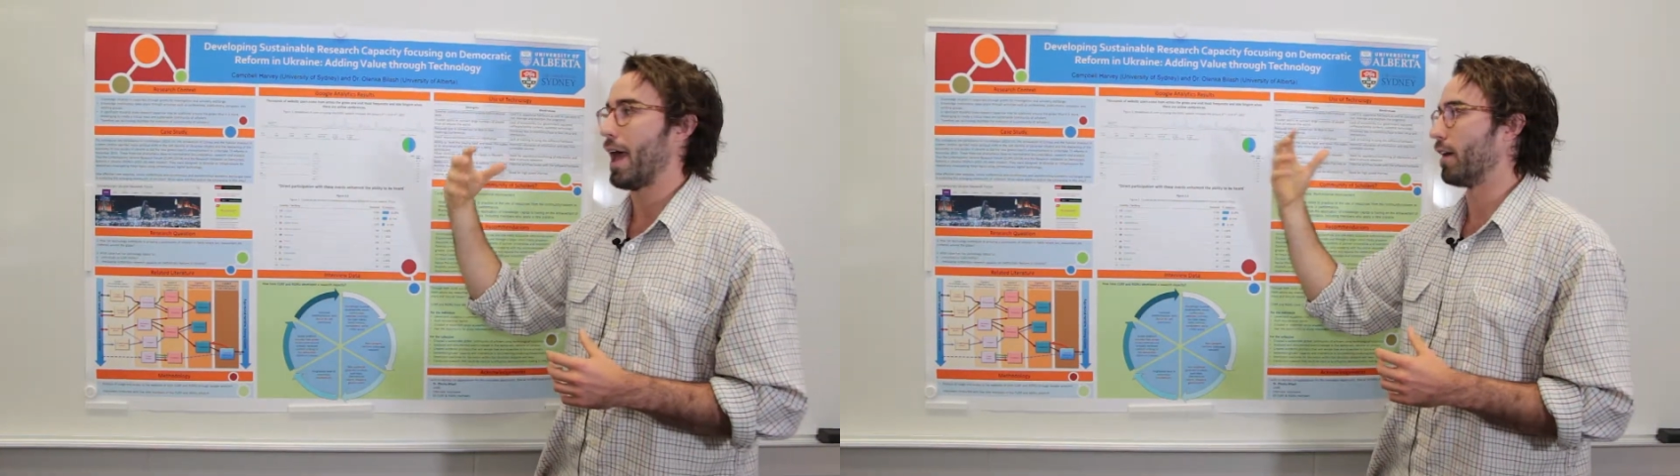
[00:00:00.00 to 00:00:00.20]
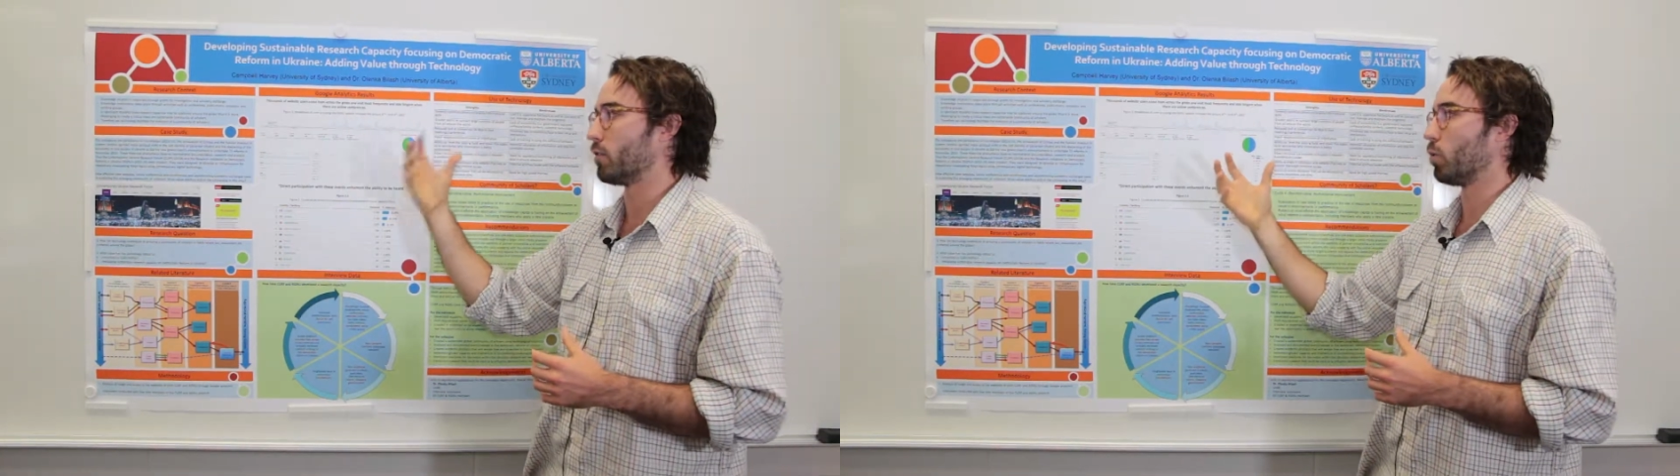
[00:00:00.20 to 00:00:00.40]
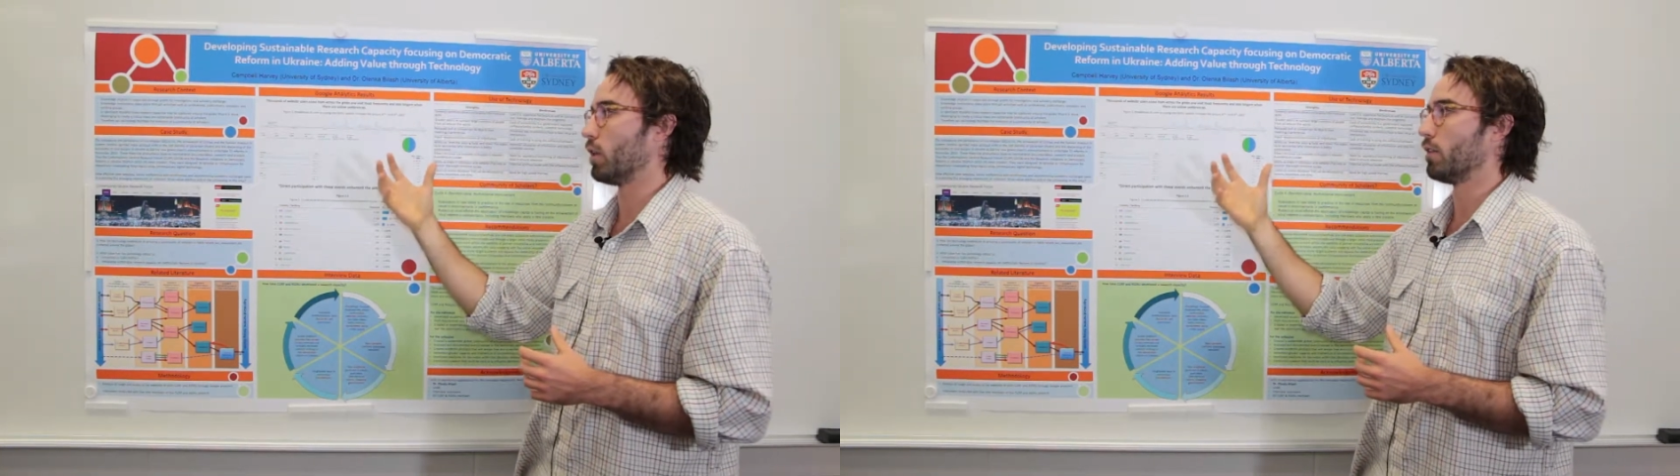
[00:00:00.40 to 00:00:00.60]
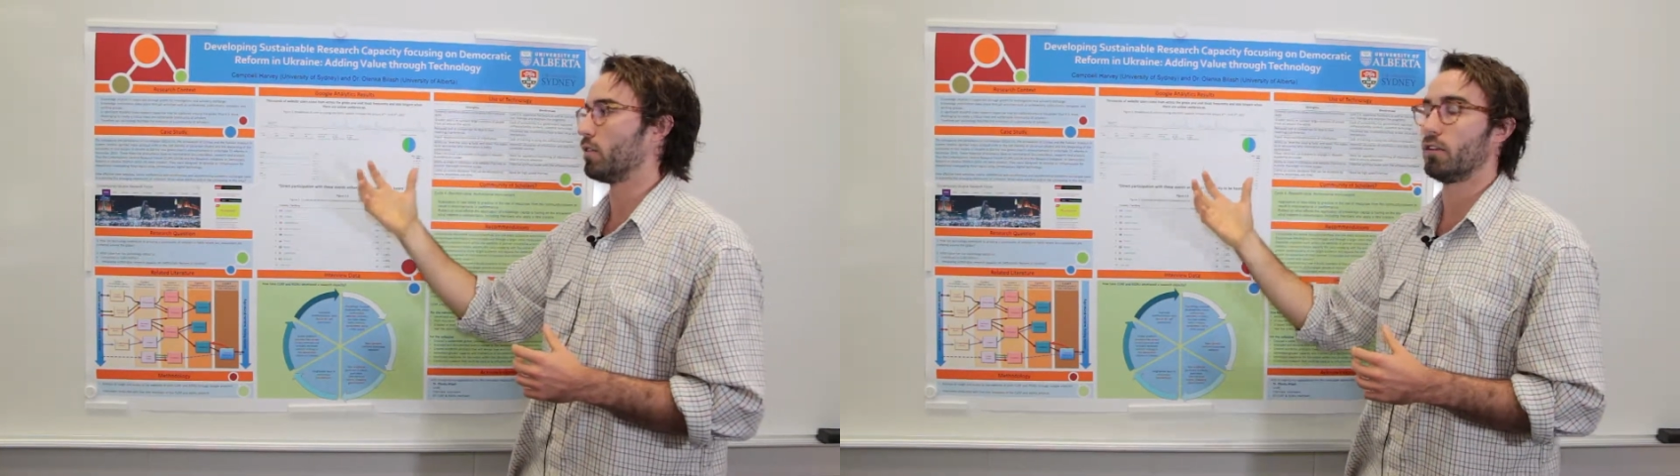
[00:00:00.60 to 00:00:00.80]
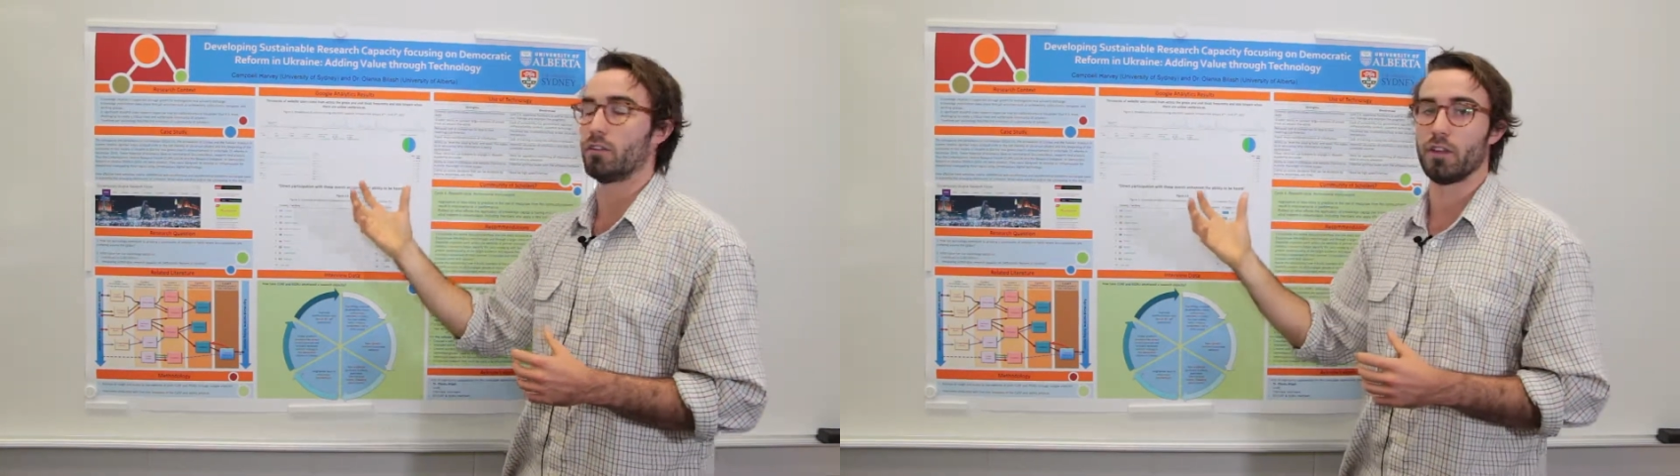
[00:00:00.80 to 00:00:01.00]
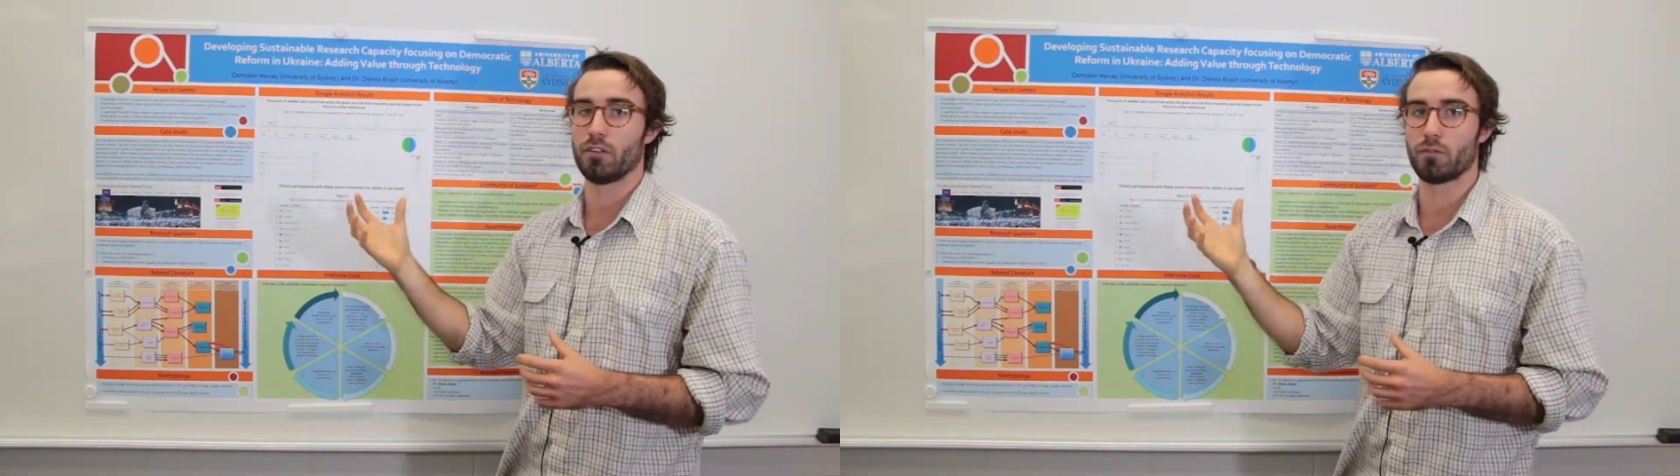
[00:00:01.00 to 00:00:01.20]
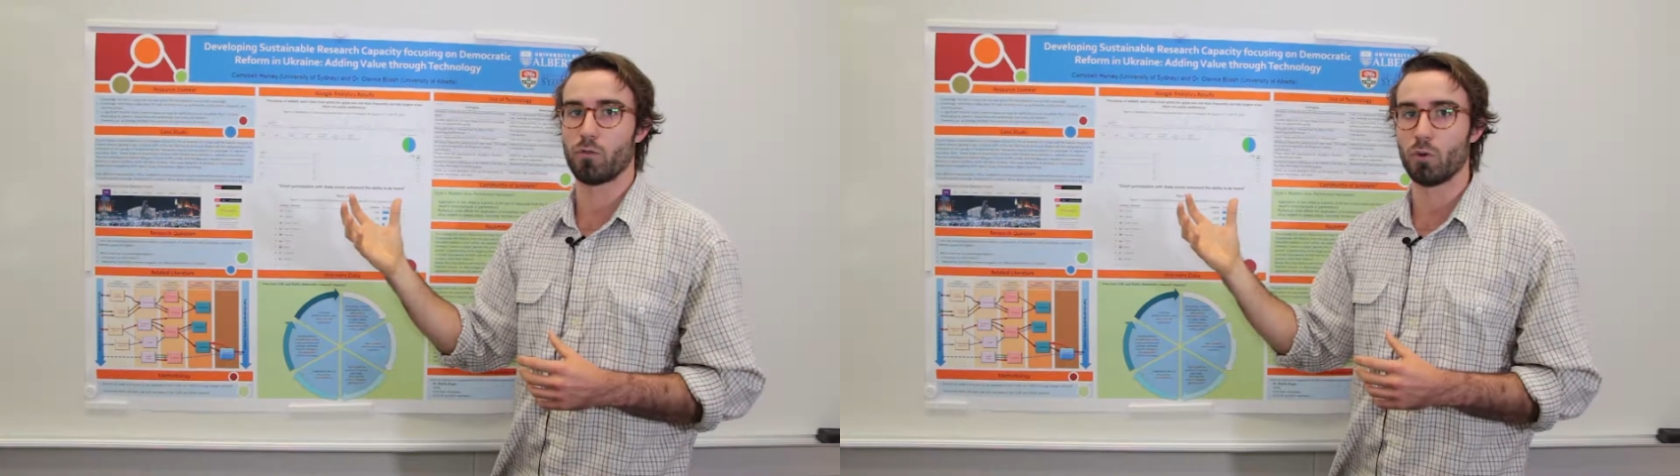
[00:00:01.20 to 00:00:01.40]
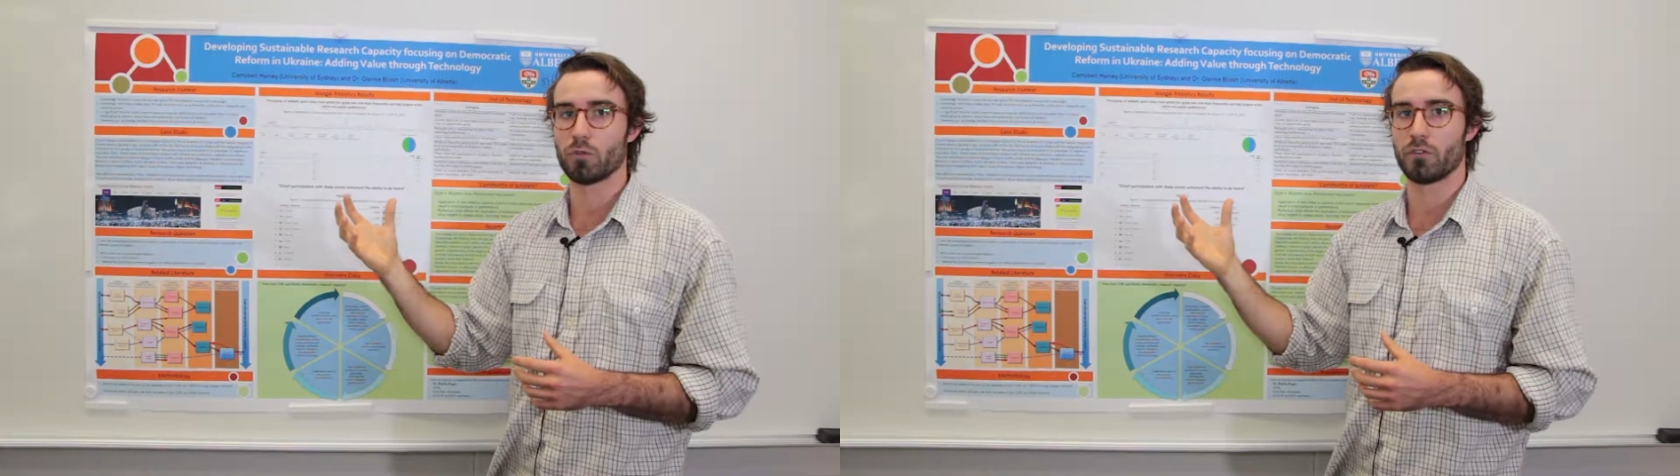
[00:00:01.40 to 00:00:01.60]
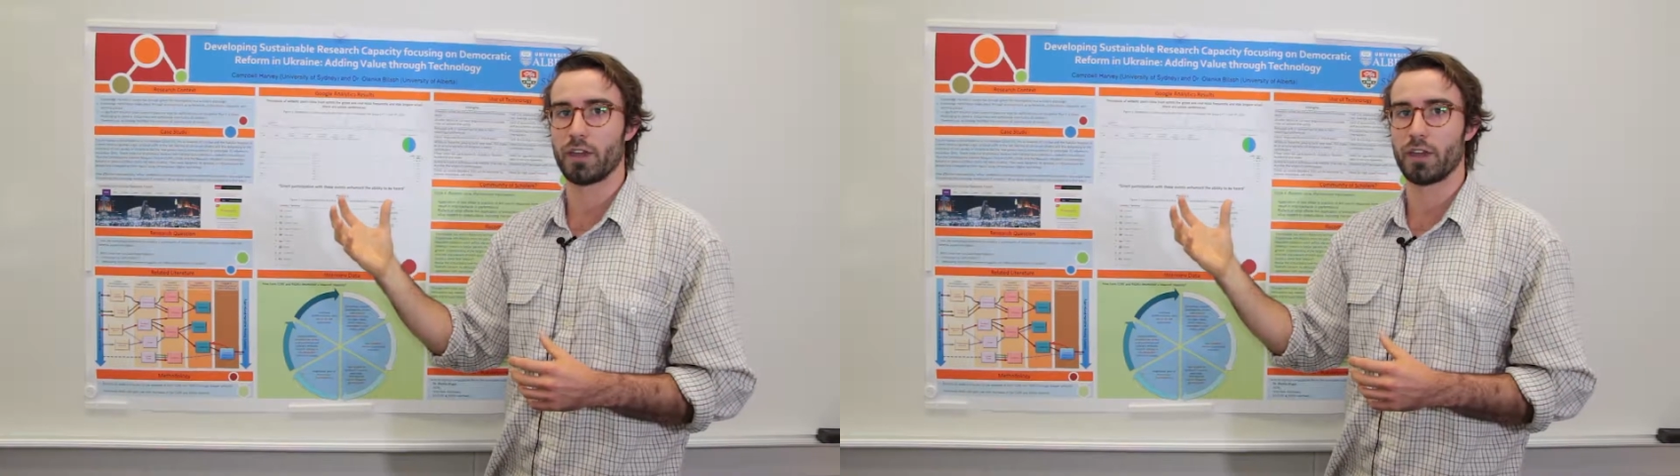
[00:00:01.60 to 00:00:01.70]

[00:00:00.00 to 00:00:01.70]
as well as these forms of